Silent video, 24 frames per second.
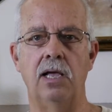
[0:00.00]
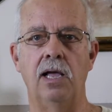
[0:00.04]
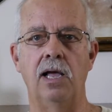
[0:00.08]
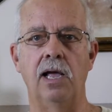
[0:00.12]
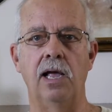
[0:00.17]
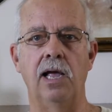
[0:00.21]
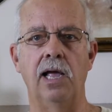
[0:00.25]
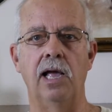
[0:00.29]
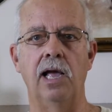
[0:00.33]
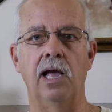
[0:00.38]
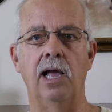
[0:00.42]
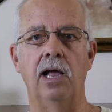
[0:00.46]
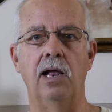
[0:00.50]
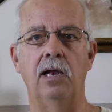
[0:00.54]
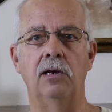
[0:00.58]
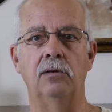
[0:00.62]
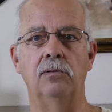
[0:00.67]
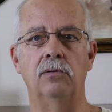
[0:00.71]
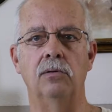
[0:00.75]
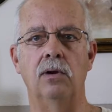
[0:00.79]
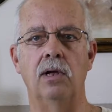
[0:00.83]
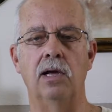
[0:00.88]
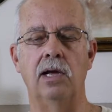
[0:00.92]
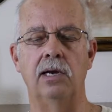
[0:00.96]

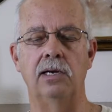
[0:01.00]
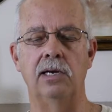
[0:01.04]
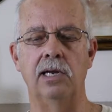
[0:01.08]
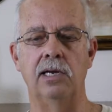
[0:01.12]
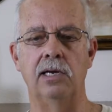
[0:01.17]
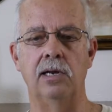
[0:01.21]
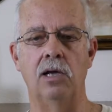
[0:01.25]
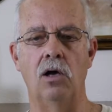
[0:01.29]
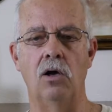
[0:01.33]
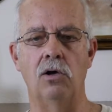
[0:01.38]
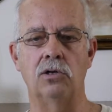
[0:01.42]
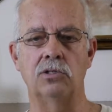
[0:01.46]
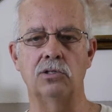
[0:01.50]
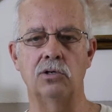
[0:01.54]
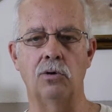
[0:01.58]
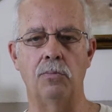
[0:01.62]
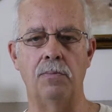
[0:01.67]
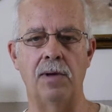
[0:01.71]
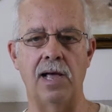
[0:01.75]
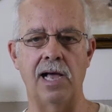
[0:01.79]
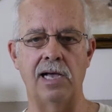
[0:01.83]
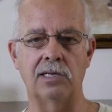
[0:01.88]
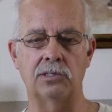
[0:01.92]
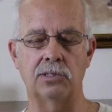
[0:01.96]
and I need to also
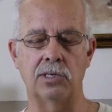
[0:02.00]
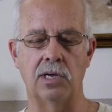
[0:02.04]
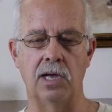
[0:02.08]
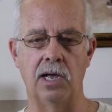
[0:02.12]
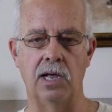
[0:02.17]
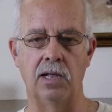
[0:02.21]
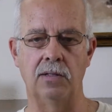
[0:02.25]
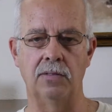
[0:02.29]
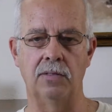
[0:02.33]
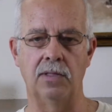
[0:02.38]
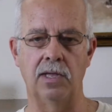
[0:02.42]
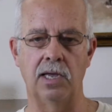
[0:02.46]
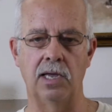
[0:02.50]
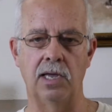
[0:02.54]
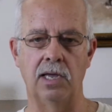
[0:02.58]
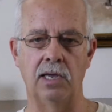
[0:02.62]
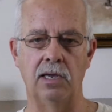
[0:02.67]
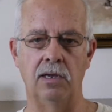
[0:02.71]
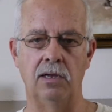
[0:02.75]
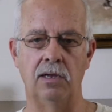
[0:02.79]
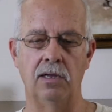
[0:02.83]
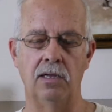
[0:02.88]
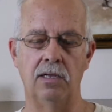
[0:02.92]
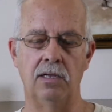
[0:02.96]
pass on
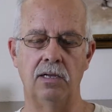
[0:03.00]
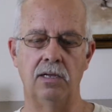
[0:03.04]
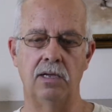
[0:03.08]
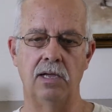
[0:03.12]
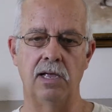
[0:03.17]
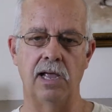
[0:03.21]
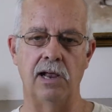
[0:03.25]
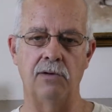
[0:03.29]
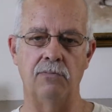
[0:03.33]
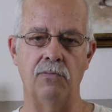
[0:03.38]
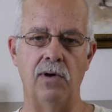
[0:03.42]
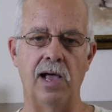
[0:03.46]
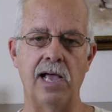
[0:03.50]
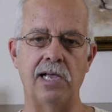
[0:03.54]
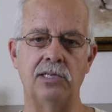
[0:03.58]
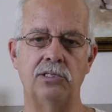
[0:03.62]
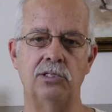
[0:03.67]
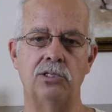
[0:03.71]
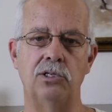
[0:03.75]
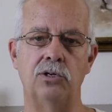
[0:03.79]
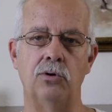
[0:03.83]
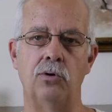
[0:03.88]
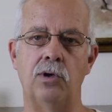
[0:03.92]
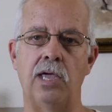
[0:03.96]
the
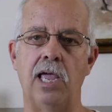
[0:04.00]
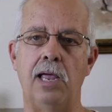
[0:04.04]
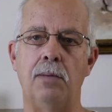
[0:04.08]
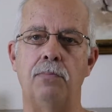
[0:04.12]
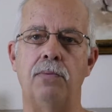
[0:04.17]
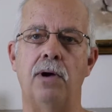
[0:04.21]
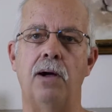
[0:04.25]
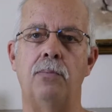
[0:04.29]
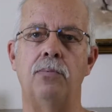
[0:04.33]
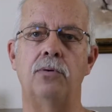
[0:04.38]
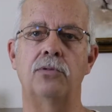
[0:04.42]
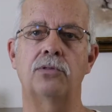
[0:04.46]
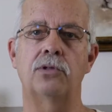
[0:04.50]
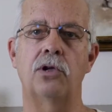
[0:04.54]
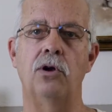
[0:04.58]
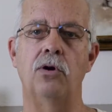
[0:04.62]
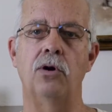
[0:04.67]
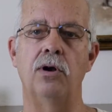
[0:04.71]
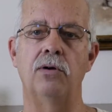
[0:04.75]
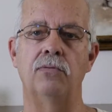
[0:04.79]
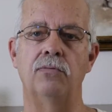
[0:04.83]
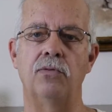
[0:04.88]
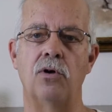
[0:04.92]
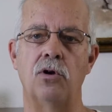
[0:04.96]
advice to keep up with
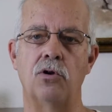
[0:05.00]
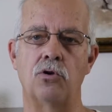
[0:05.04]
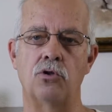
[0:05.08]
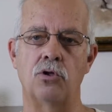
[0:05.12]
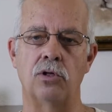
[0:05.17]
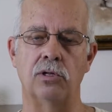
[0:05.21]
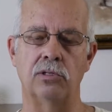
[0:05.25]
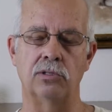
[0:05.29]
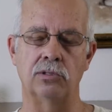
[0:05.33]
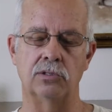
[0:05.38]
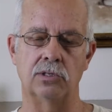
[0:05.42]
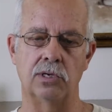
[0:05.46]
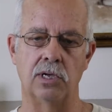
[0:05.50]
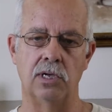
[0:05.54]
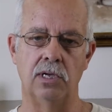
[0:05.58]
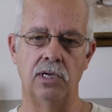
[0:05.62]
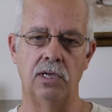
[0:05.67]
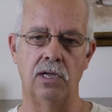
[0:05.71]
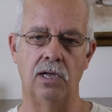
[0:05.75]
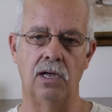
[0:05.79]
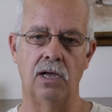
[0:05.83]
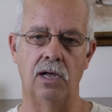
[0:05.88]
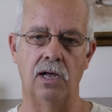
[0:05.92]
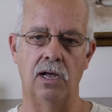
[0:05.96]
current versions.
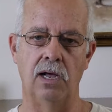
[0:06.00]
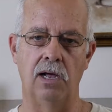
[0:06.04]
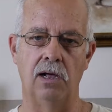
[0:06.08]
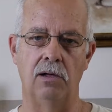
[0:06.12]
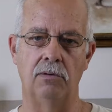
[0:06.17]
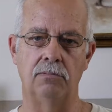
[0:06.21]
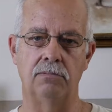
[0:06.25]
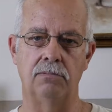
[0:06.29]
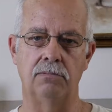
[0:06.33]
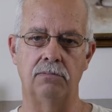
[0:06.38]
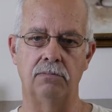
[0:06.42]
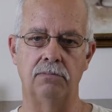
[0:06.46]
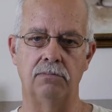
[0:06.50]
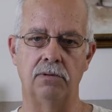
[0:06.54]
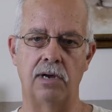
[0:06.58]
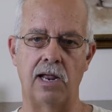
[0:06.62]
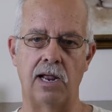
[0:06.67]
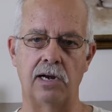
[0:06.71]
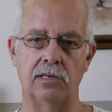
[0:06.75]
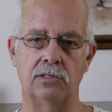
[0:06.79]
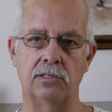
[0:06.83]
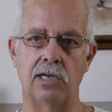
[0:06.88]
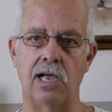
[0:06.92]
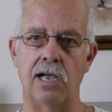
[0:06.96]
A
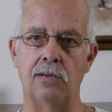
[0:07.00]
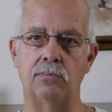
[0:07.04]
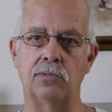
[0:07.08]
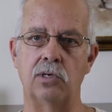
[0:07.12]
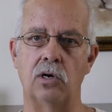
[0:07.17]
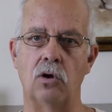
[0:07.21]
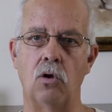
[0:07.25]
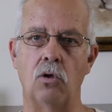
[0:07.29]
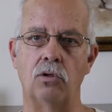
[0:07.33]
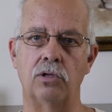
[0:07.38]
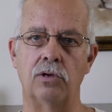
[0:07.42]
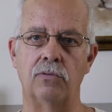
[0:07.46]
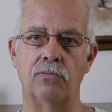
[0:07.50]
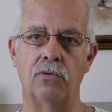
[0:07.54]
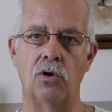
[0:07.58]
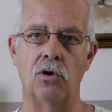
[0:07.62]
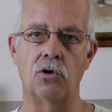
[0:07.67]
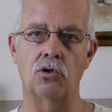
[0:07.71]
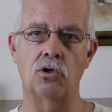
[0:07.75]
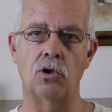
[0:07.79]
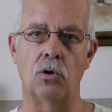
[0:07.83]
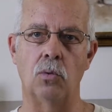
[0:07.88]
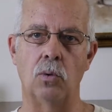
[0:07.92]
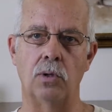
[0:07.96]
lot of times an older
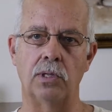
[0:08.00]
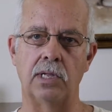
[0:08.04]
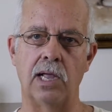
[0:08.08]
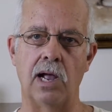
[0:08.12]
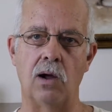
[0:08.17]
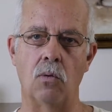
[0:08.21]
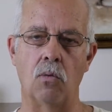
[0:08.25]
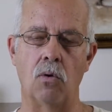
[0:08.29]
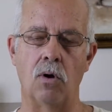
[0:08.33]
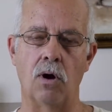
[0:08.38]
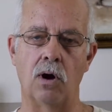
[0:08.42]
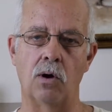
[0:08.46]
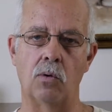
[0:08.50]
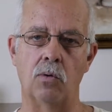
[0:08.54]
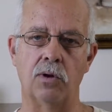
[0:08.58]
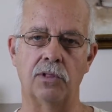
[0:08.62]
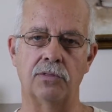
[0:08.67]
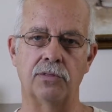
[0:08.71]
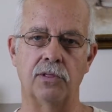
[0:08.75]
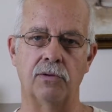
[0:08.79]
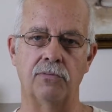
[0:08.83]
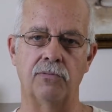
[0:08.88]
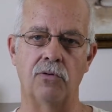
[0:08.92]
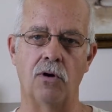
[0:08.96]
version will not work
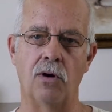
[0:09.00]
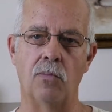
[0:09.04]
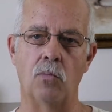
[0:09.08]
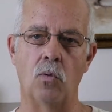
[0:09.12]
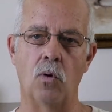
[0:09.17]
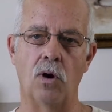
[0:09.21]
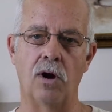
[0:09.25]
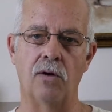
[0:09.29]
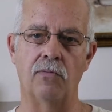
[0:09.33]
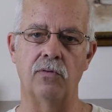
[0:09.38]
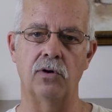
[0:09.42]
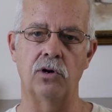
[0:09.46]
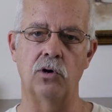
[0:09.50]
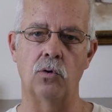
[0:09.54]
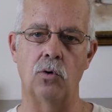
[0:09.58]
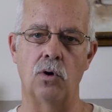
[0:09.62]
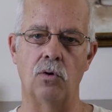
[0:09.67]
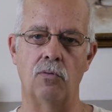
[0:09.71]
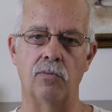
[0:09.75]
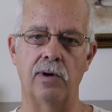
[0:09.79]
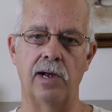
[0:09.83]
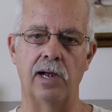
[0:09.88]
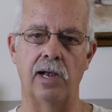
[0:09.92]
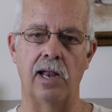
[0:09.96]
with the firmware of a
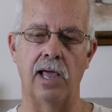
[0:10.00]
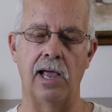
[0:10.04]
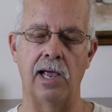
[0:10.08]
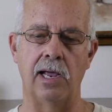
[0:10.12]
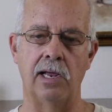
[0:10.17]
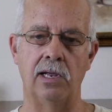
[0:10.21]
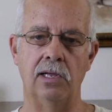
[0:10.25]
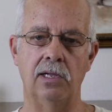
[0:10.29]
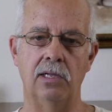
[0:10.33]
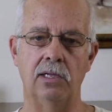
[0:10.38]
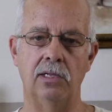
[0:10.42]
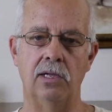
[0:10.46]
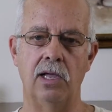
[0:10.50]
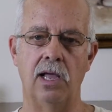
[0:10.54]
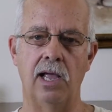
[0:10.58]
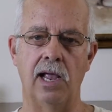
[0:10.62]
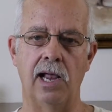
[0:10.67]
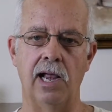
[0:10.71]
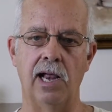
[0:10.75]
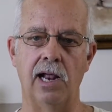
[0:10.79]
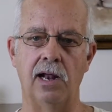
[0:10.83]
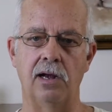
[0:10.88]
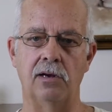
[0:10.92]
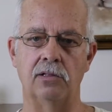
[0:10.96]
newer relay,
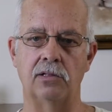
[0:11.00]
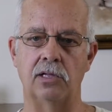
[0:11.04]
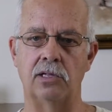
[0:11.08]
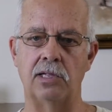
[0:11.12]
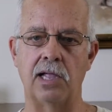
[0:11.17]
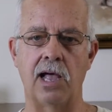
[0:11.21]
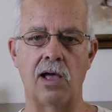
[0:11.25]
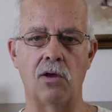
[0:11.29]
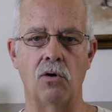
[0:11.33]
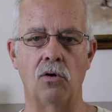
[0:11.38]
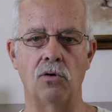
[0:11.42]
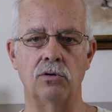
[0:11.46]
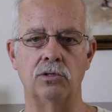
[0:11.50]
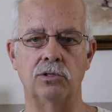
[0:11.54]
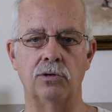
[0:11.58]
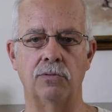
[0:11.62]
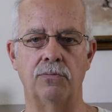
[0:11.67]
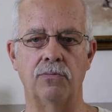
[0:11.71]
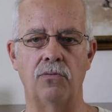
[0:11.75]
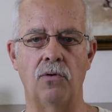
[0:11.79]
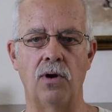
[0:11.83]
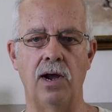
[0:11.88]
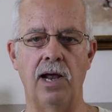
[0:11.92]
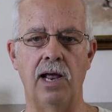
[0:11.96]
and the downloads are
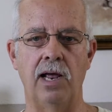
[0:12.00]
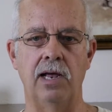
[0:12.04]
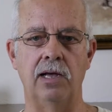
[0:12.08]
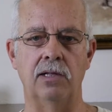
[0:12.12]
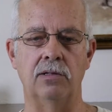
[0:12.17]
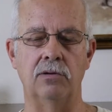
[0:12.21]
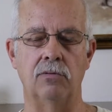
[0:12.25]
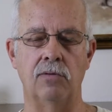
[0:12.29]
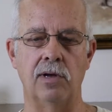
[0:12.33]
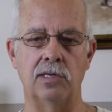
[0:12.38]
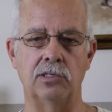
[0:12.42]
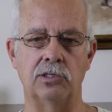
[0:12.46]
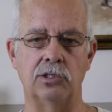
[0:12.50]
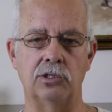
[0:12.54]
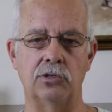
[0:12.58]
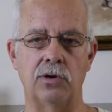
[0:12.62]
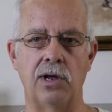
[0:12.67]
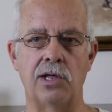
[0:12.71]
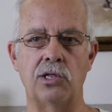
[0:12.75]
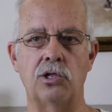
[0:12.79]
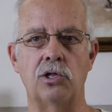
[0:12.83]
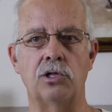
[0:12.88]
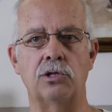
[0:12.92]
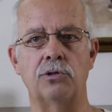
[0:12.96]
free and the
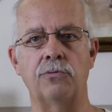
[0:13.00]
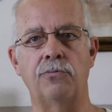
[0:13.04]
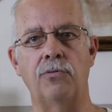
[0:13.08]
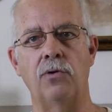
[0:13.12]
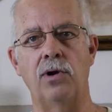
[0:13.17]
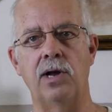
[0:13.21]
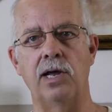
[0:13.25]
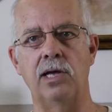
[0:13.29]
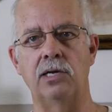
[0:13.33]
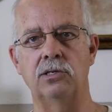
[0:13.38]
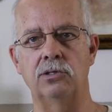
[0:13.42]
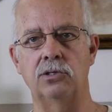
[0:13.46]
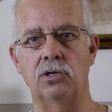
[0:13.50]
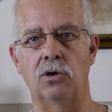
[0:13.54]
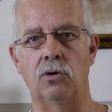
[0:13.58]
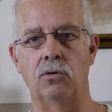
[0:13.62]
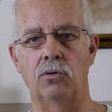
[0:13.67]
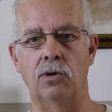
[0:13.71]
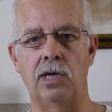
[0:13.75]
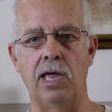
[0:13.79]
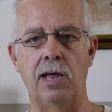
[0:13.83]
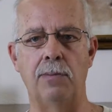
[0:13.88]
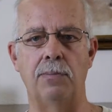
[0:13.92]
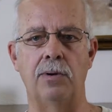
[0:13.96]
registration's free, so
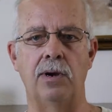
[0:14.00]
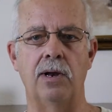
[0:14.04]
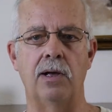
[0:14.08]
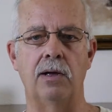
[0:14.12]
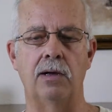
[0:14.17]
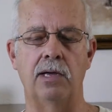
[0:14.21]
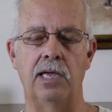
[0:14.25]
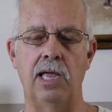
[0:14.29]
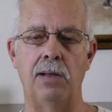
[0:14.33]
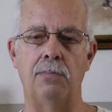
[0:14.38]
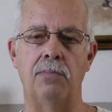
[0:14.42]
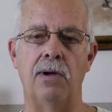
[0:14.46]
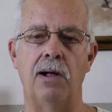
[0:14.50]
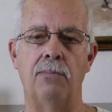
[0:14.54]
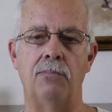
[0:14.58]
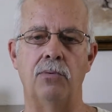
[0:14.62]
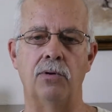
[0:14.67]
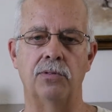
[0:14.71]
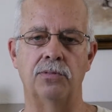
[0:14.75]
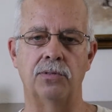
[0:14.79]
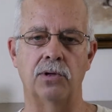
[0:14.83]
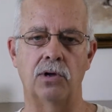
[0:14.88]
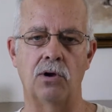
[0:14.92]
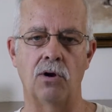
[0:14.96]
keep up
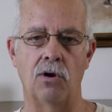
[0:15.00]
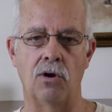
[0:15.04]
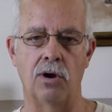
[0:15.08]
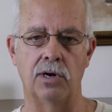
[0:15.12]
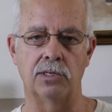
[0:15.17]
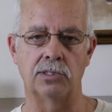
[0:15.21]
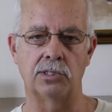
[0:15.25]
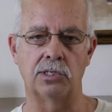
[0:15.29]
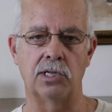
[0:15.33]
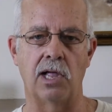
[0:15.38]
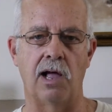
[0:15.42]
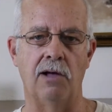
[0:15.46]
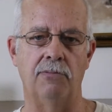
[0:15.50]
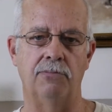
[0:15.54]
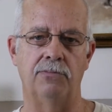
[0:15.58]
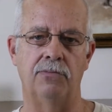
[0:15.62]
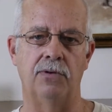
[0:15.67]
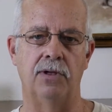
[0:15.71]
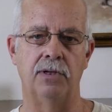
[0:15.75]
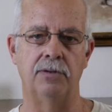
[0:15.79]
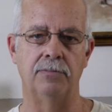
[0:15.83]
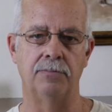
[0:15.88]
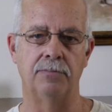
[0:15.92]
with the current stuff.